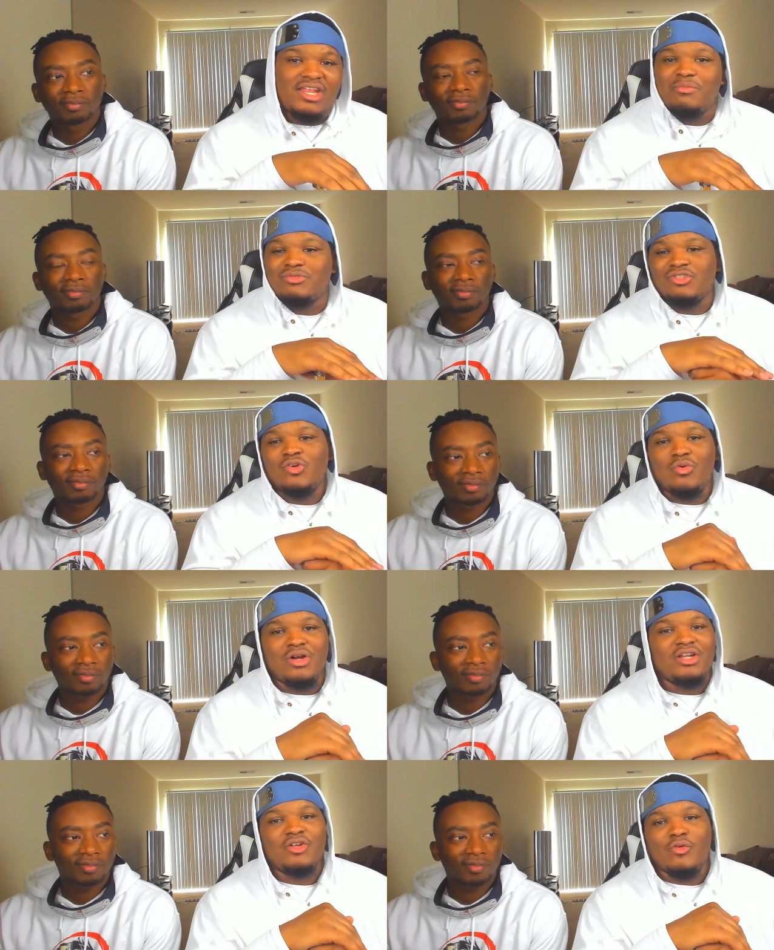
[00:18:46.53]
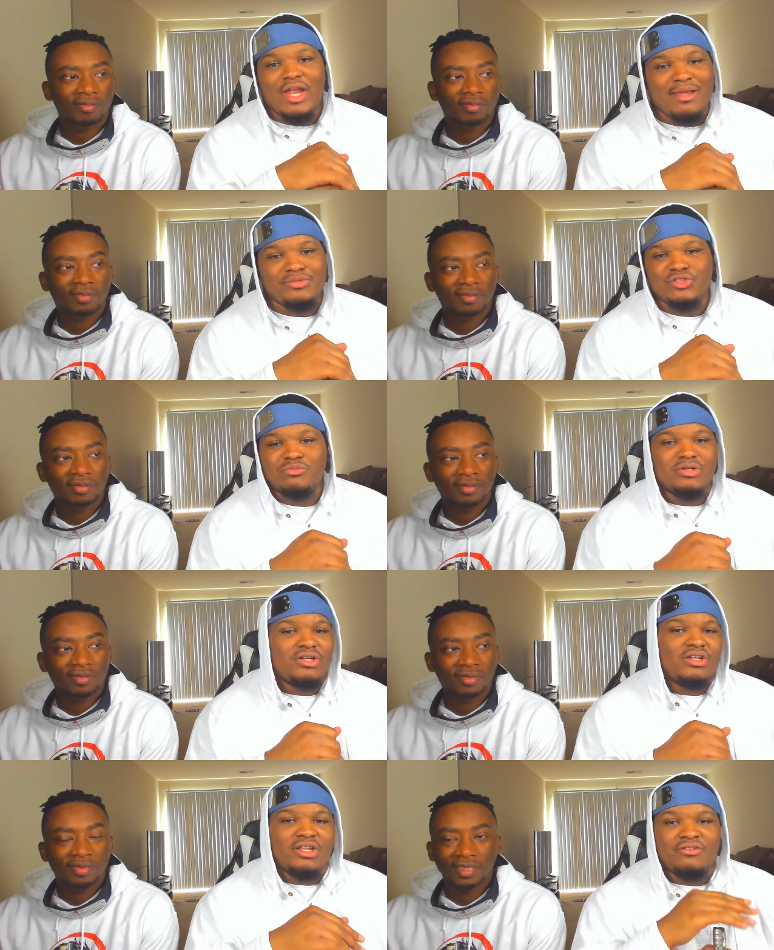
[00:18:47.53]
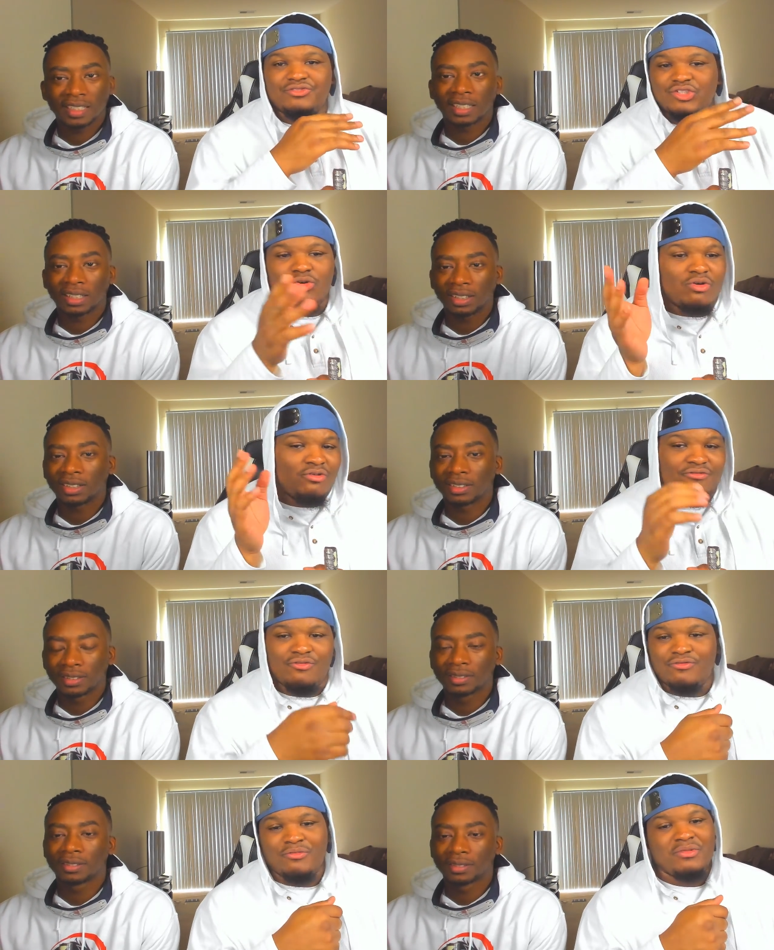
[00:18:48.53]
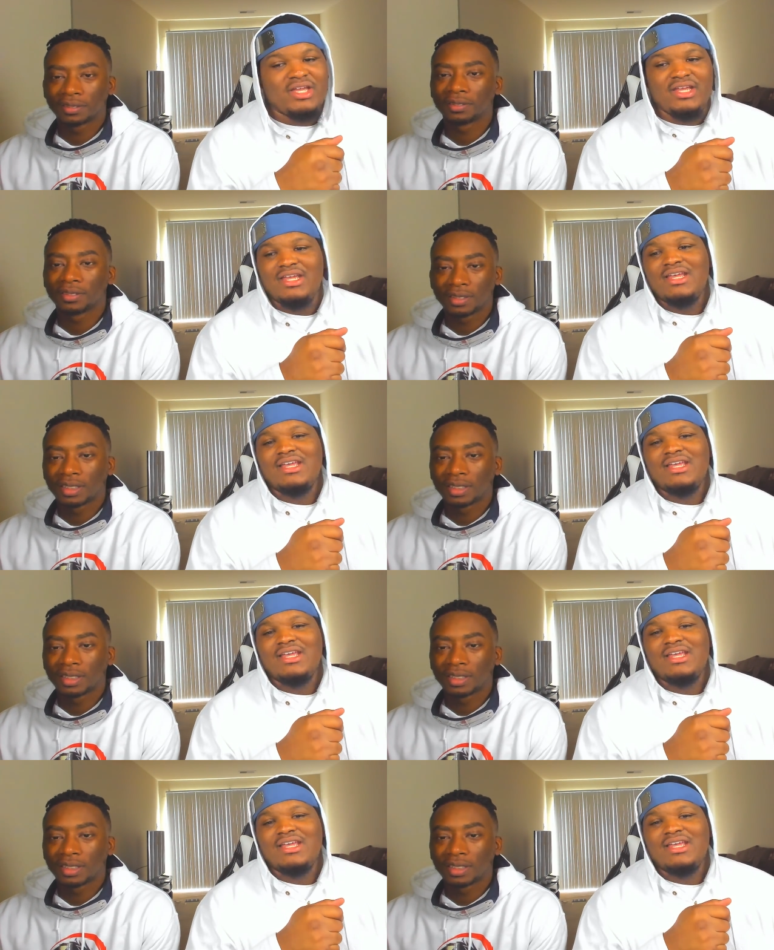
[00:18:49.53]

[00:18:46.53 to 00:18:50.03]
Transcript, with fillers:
Speaker 1: Episode one grabs you, bro, and so on for, from that.